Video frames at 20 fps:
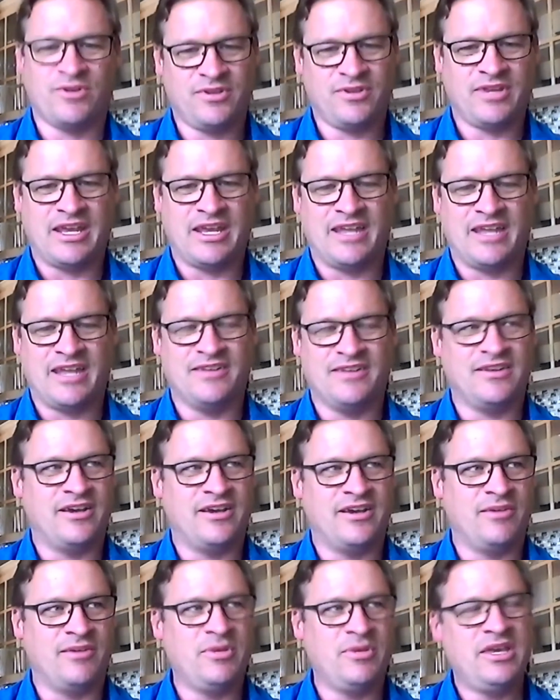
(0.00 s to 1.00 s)
And
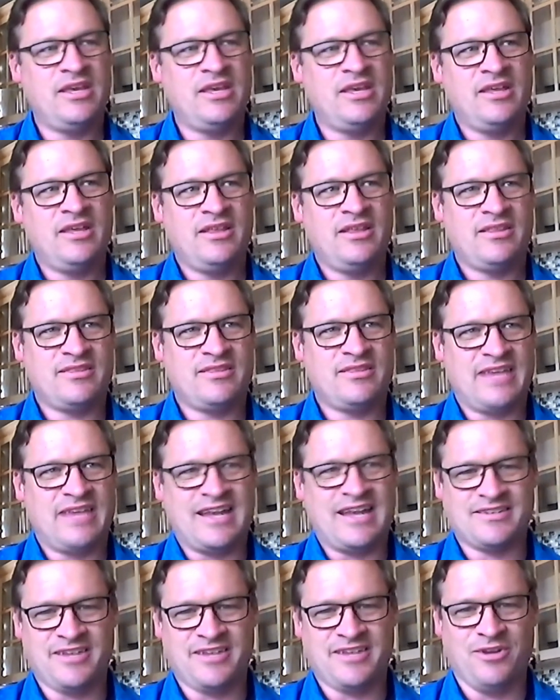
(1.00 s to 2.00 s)
that
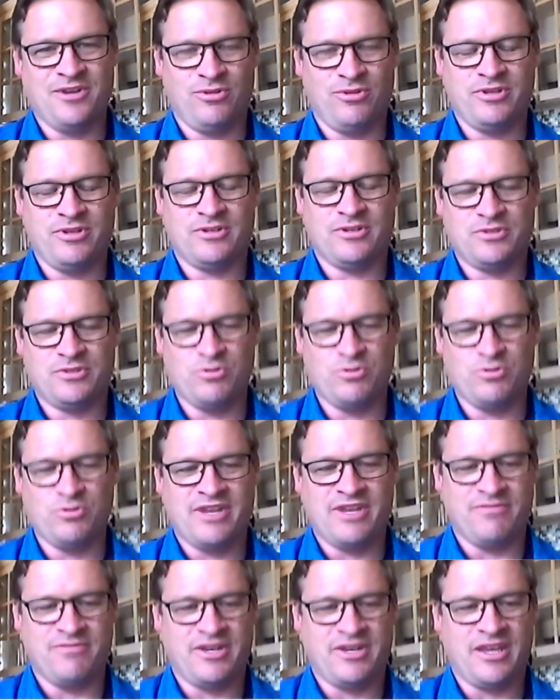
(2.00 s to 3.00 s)
single little
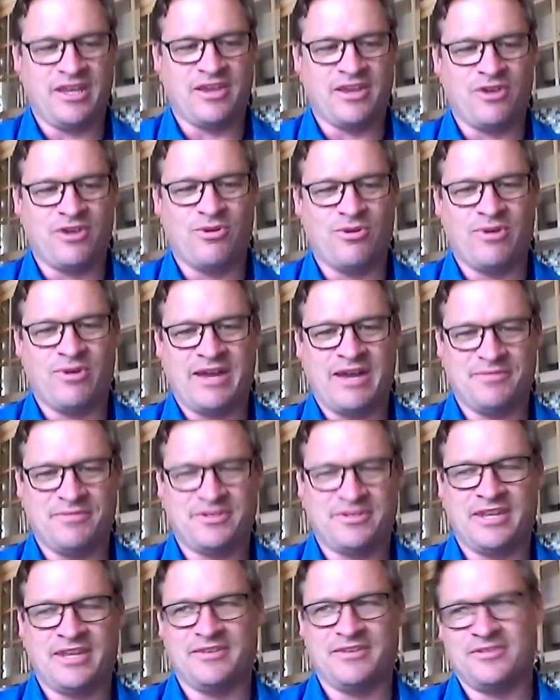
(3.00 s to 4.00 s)
2-minute video I've
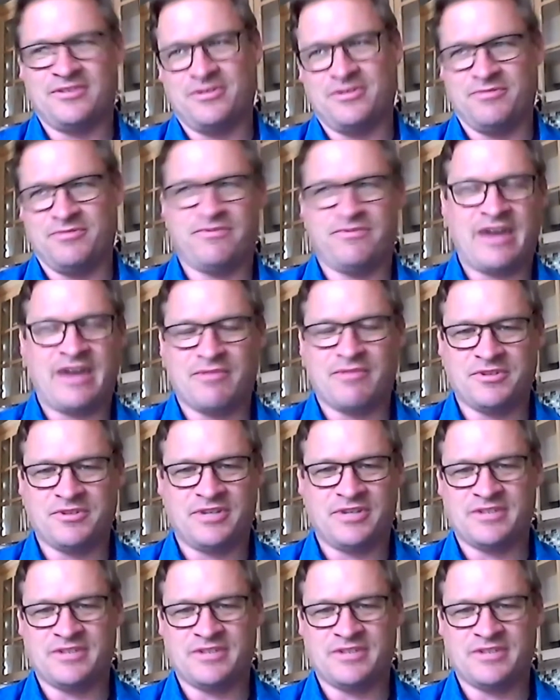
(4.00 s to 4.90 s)
sent to 5 or 6